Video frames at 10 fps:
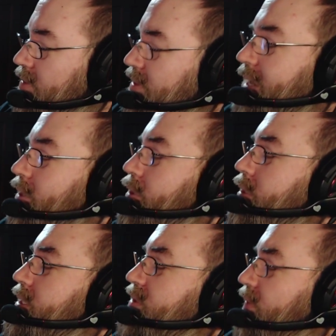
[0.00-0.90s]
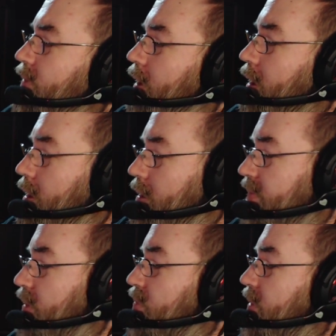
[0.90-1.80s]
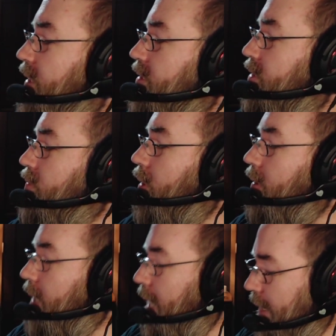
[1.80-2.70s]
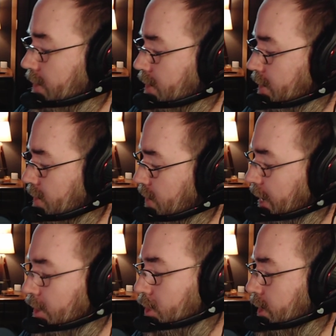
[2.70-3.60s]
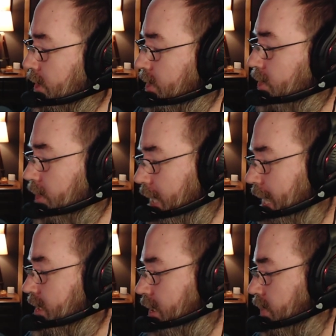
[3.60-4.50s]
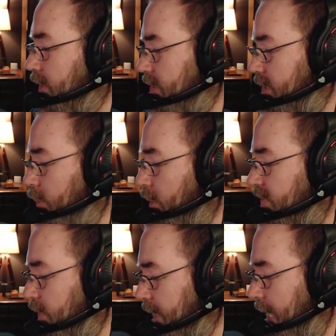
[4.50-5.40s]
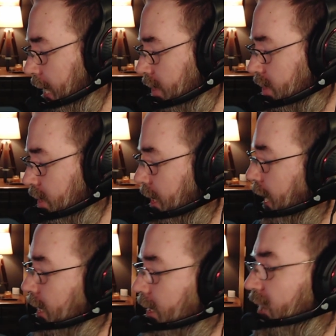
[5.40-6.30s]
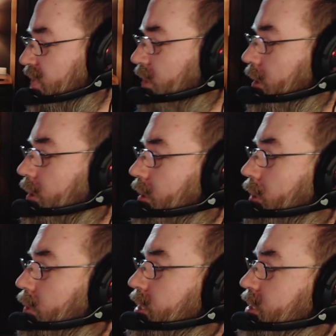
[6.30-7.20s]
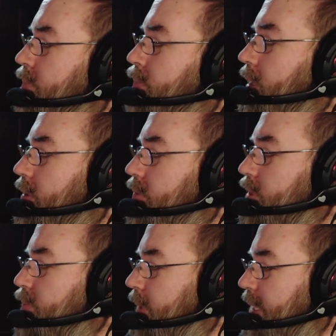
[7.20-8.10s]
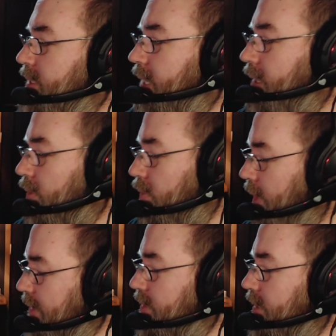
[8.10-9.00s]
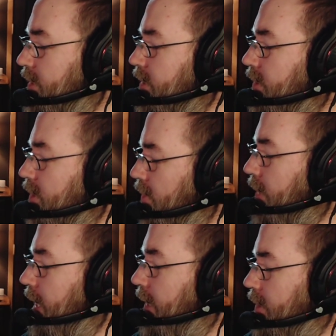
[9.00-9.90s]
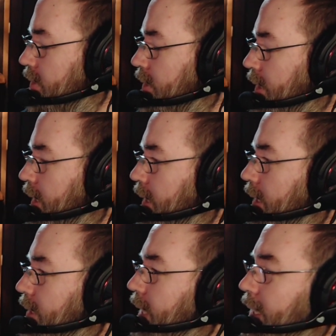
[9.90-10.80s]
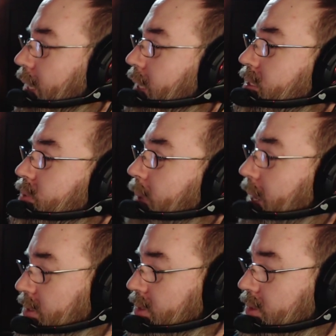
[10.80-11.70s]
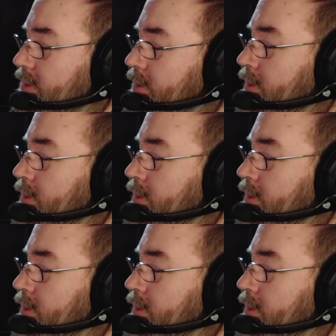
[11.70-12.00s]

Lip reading: Thank goodness for all of the things you are not. Thank goodness you're not something someone forgot and left all alone in some punkerish place like a rusty tin coat hanger hanging in space.